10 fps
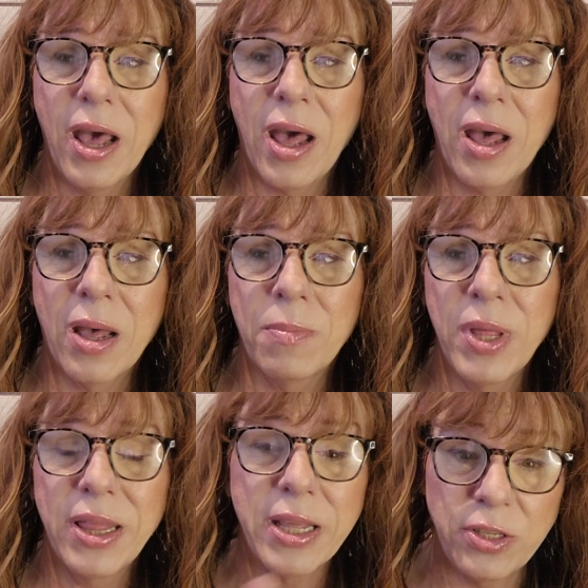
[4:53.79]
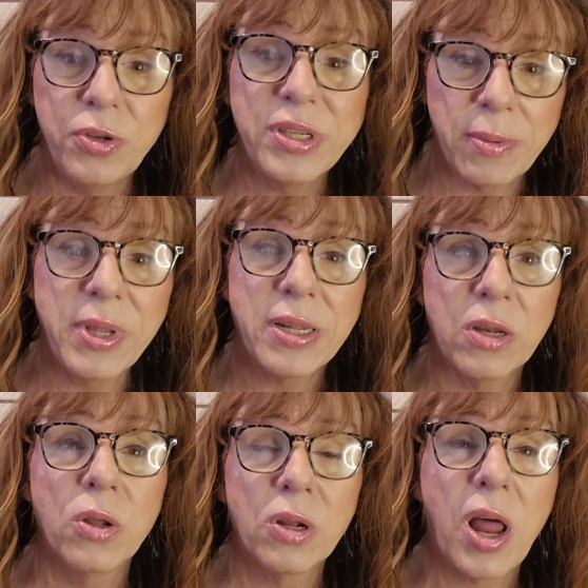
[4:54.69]
then do something to
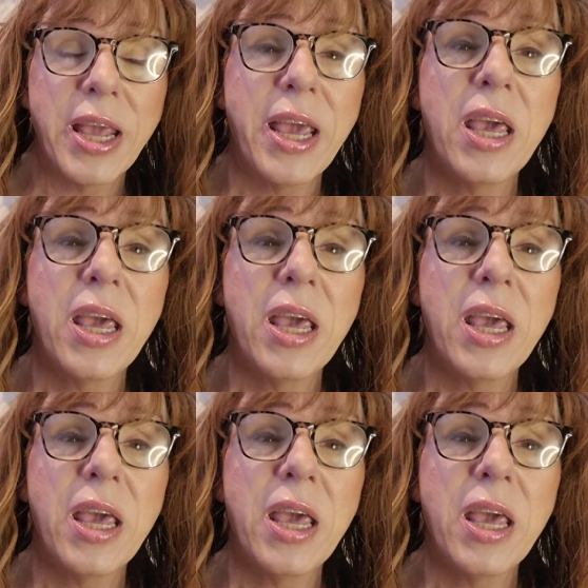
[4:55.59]
look like